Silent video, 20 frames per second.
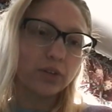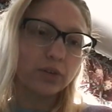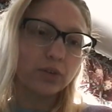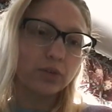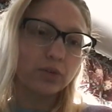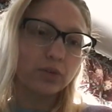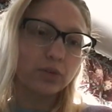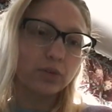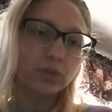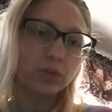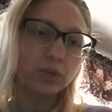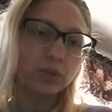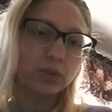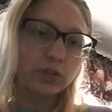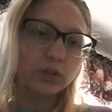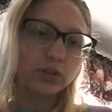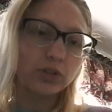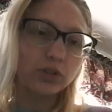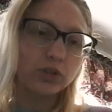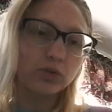under the
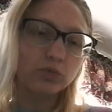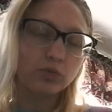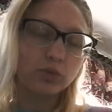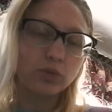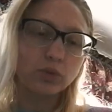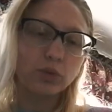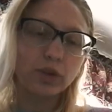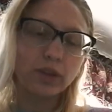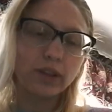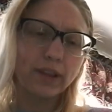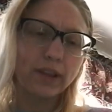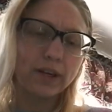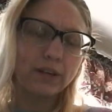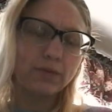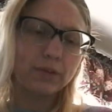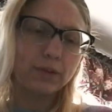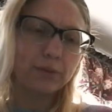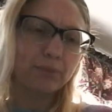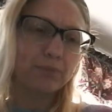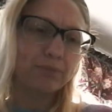court's Rule
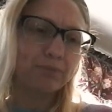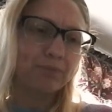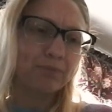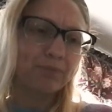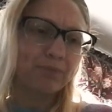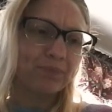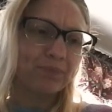11.